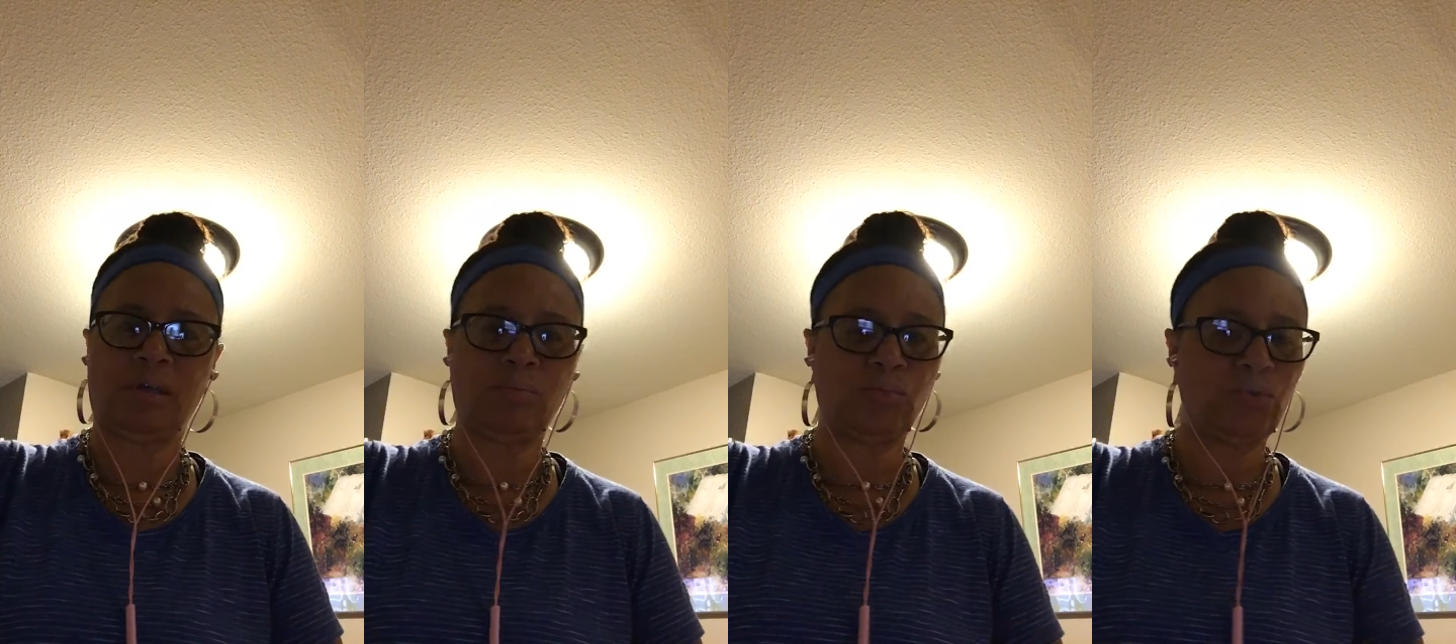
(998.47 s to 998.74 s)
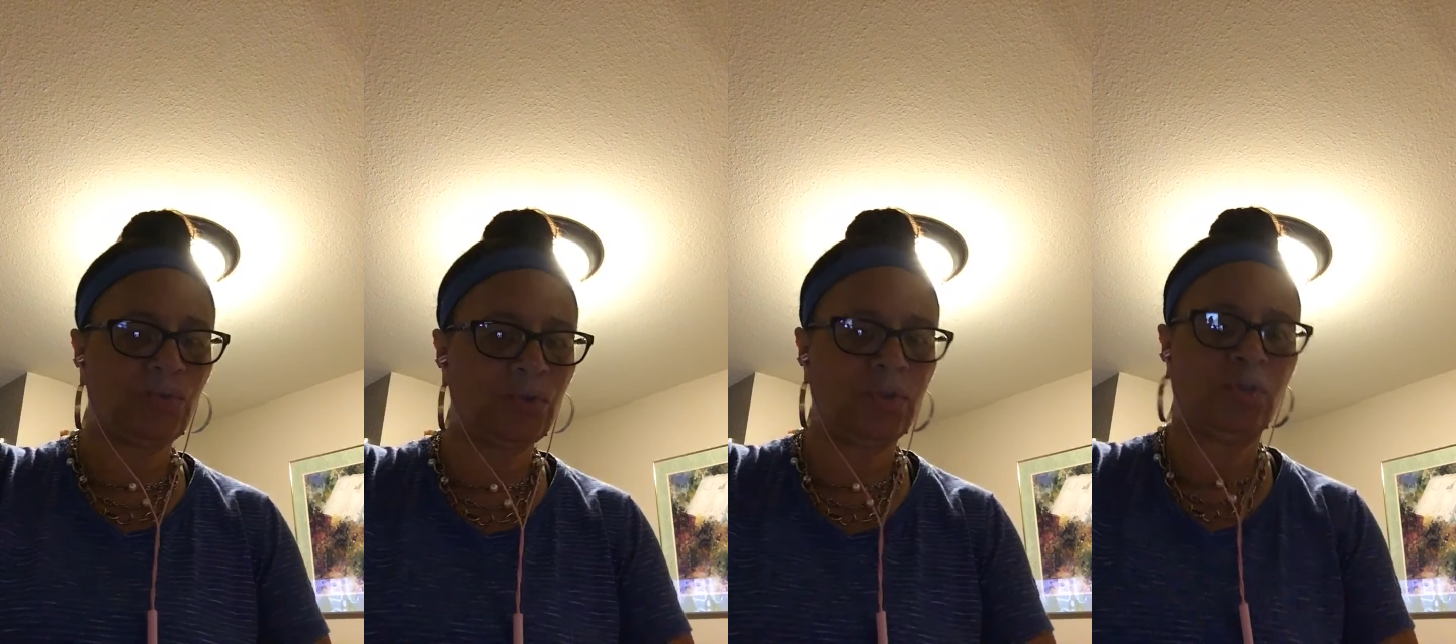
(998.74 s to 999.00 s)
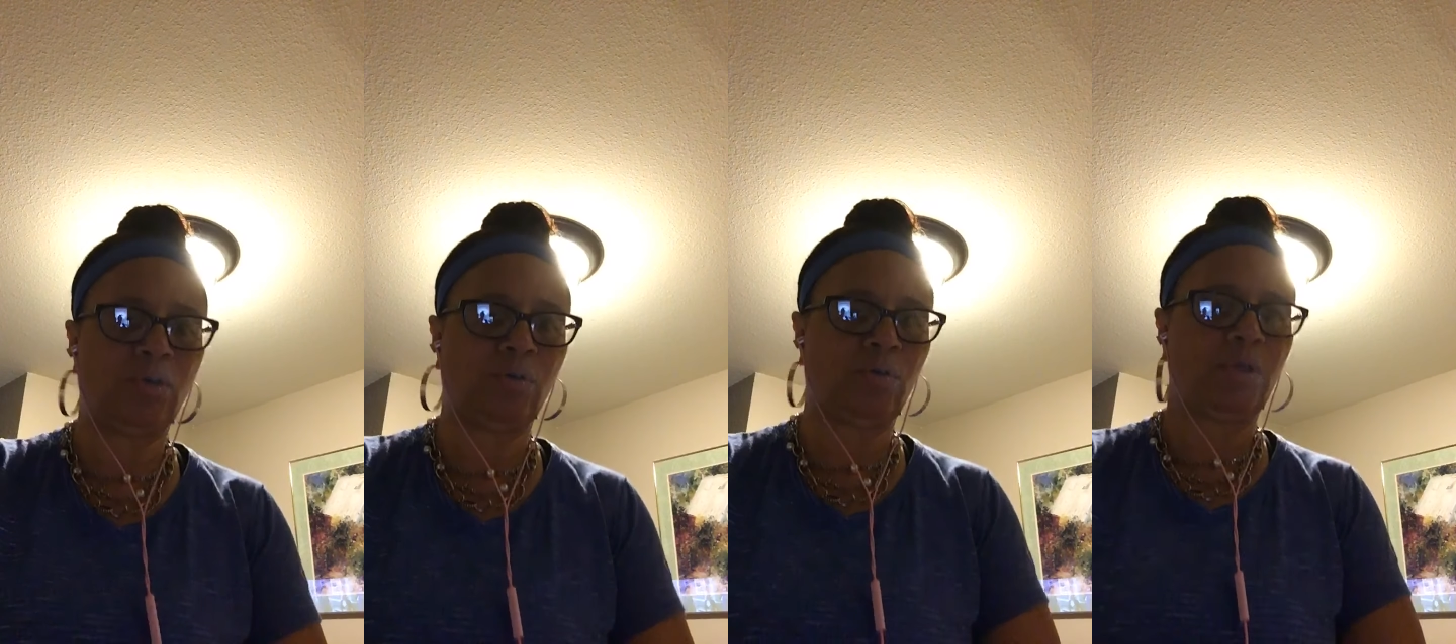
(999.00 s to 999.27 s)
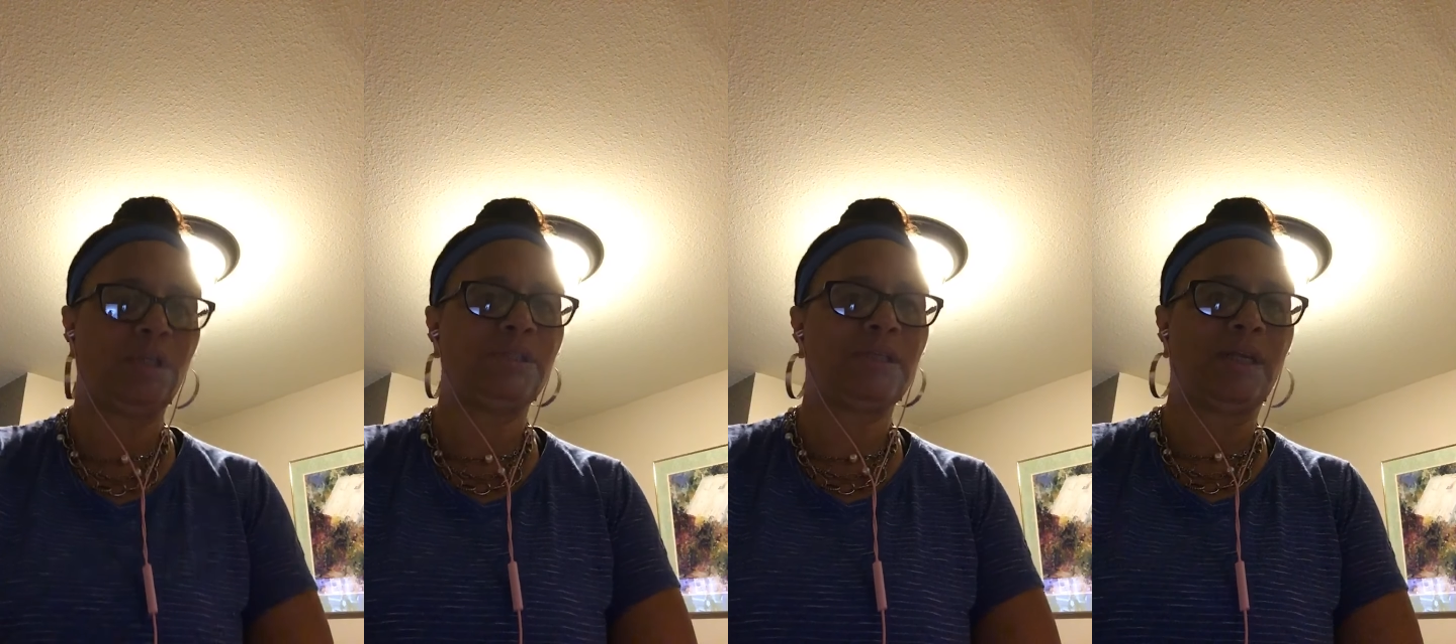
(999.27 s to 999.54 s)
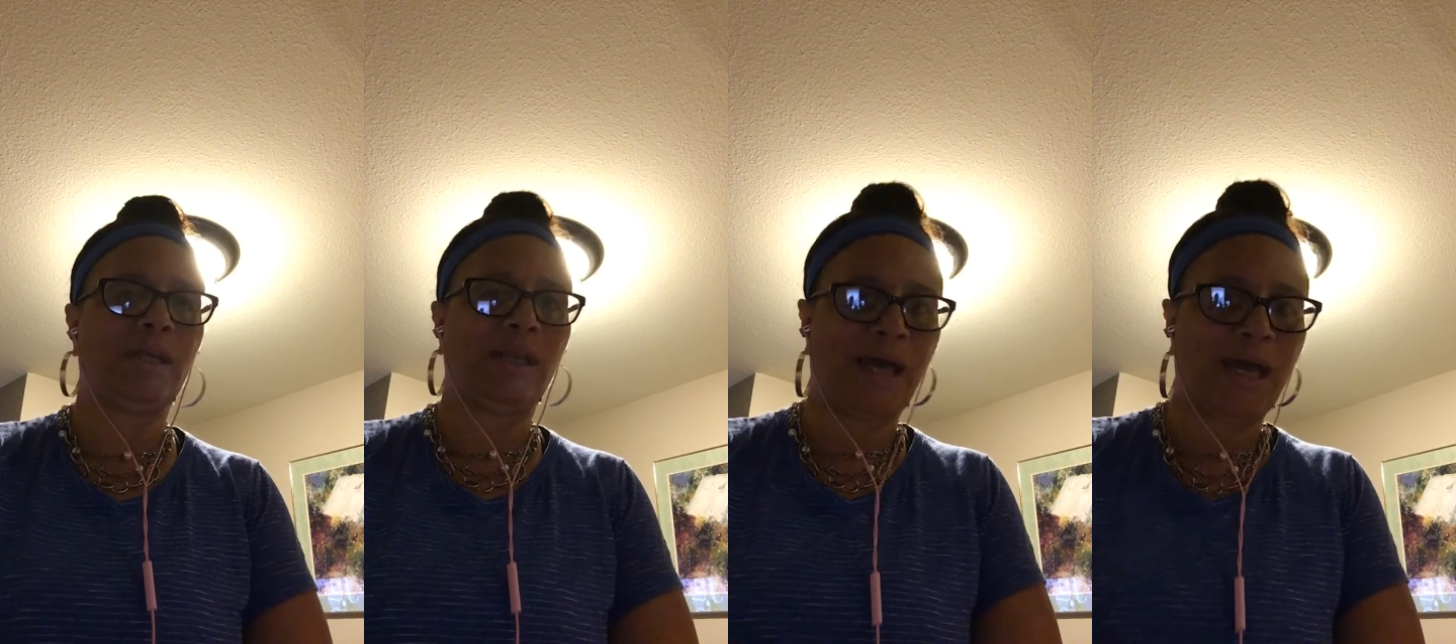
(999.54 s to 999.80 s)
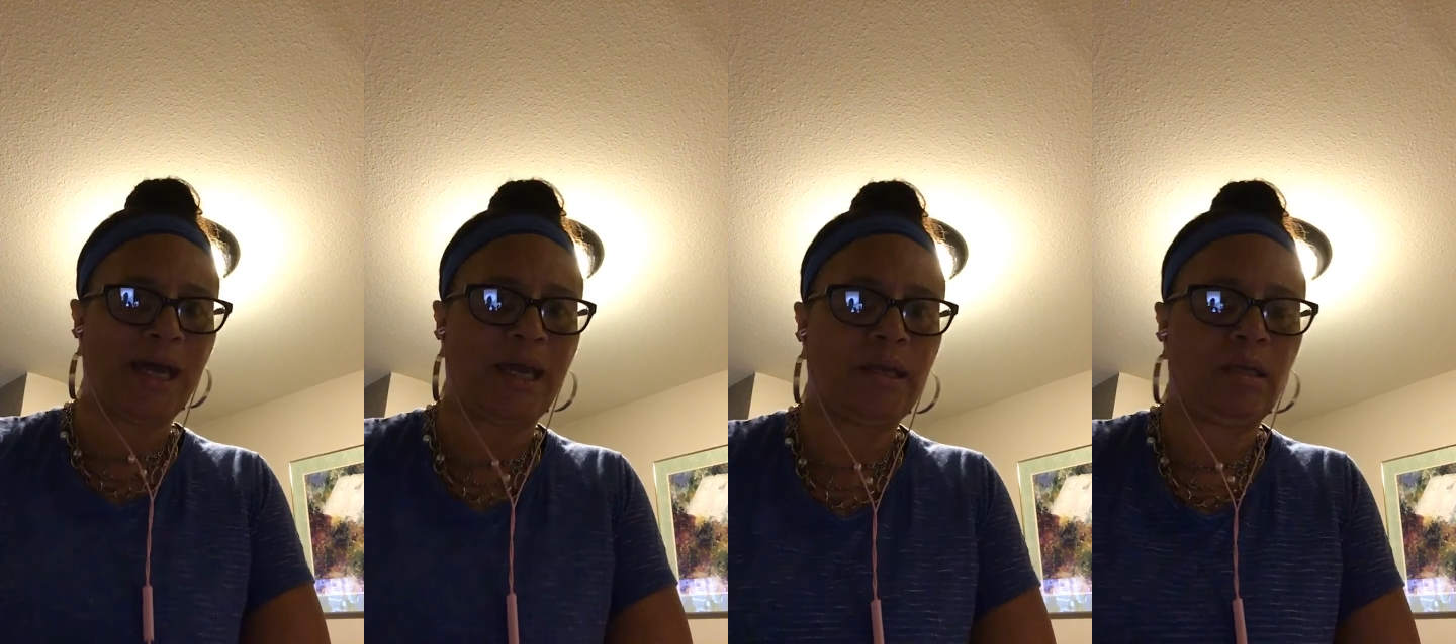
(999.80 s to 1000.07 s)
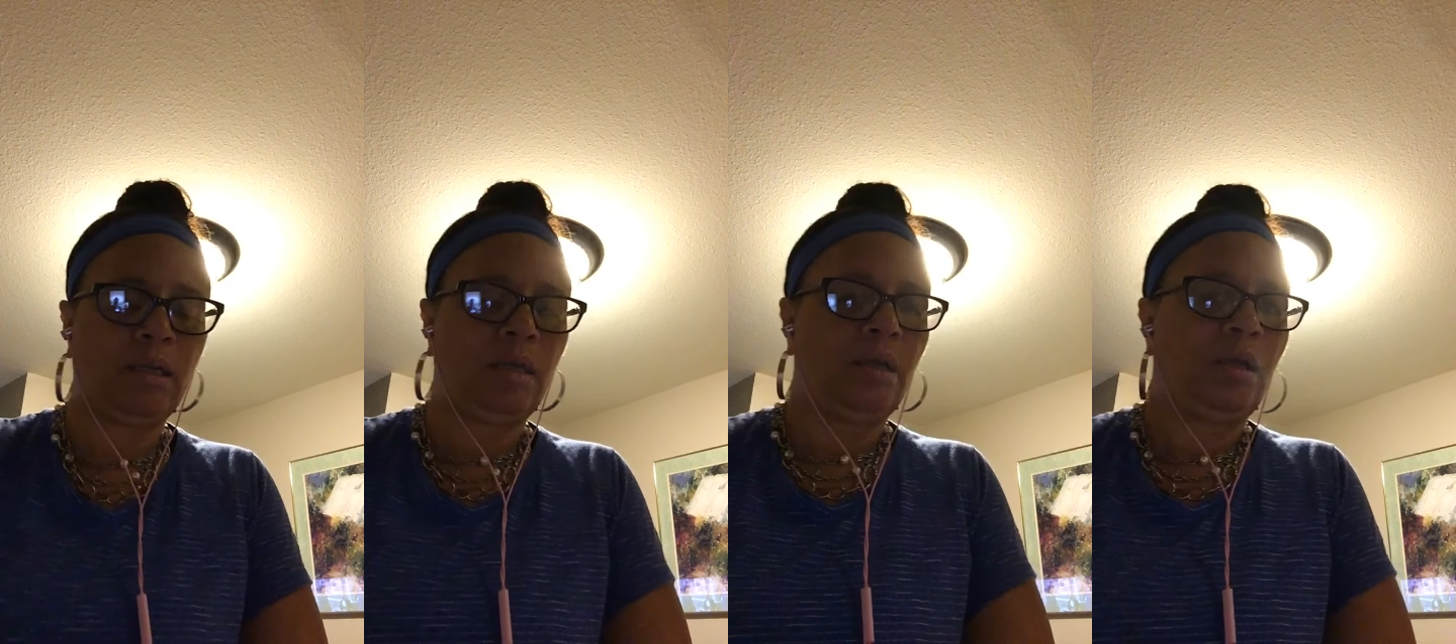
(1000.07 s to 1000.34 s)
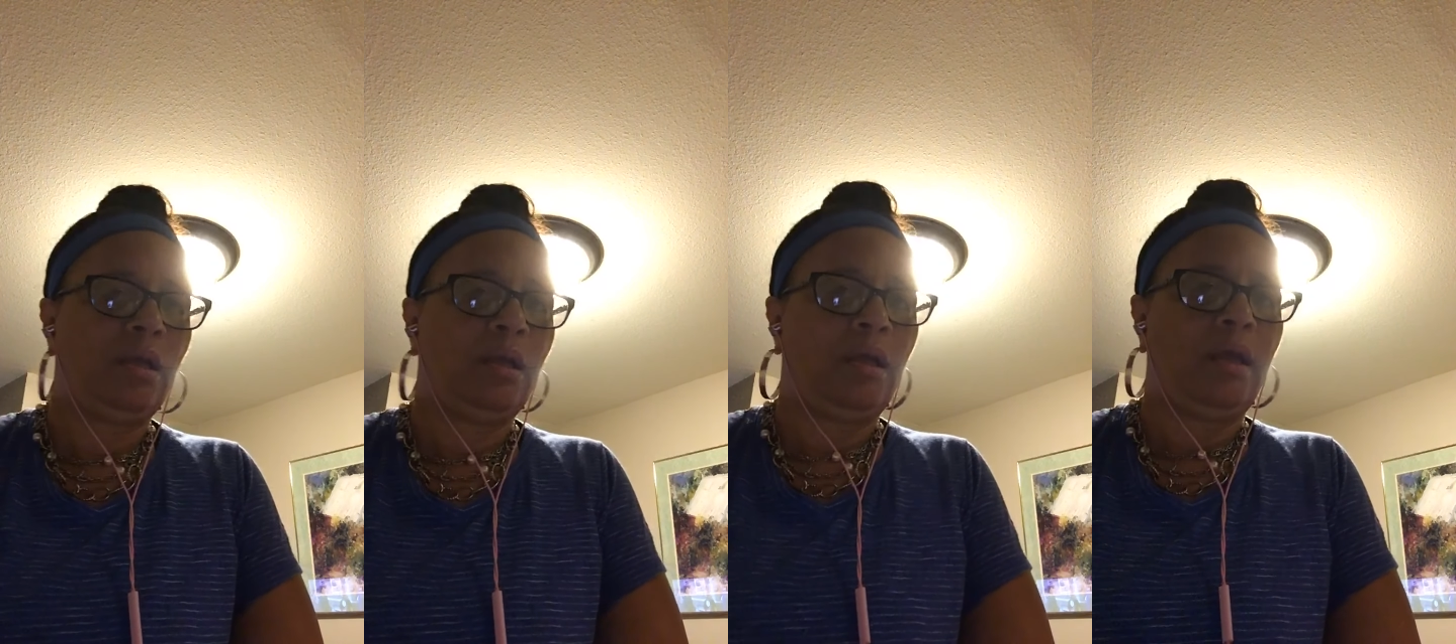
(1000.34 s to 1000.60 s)
Come on, y'all, it's a lot.
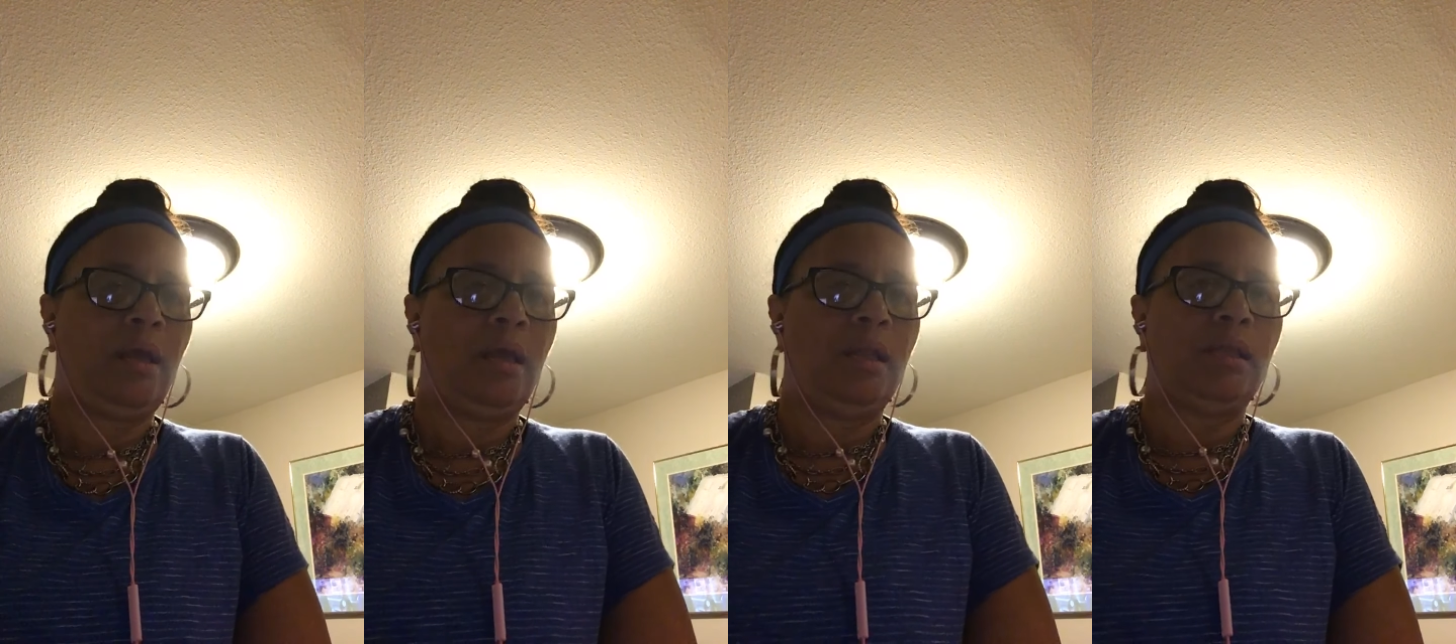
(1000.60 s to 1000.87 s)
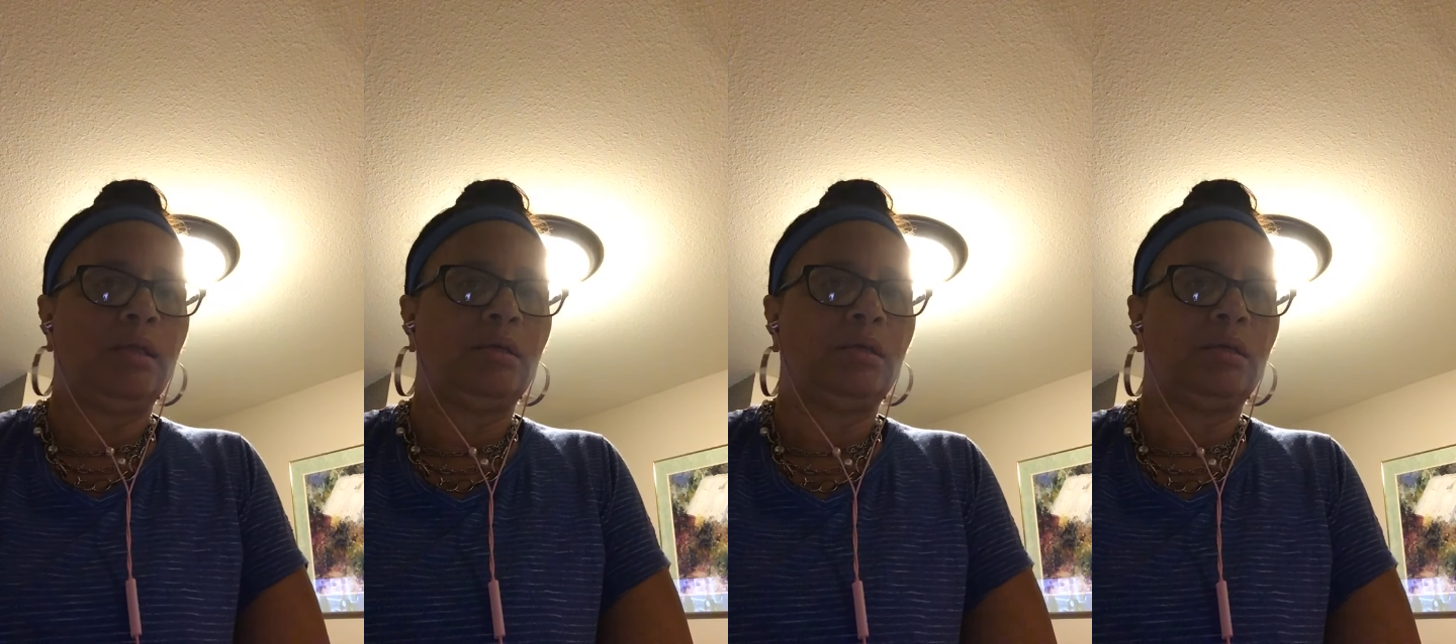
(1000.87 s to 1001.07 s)
And